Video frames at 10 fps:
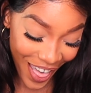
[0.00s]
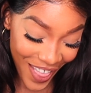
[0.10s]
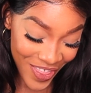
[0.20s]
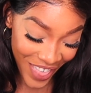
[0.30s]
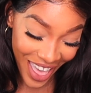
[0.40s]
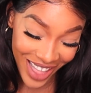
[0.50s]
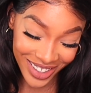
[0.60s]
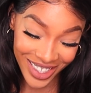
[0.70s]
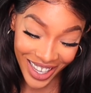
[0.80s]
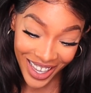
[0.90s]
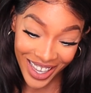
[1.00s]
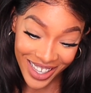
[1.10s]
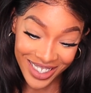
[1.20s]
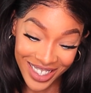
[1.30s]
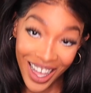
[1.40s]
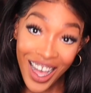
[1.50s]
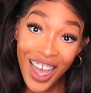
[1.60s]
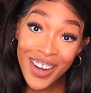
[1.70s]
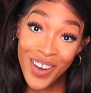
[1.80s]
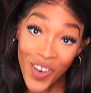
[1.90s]
That is
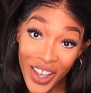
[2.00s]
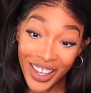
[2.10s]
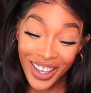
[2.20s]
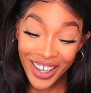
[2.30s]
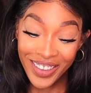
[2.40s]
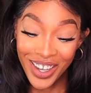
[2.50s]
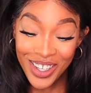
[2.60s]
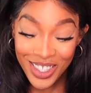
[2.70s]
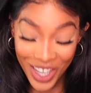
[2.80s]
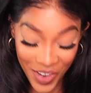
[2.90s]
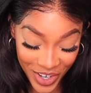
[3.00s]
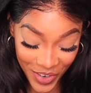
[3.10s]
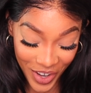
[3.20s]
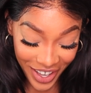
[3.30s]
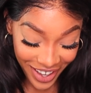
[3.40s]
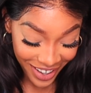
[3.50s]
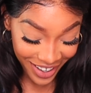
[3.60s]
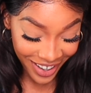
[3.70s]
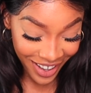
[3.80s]
annoying. That is so annoying.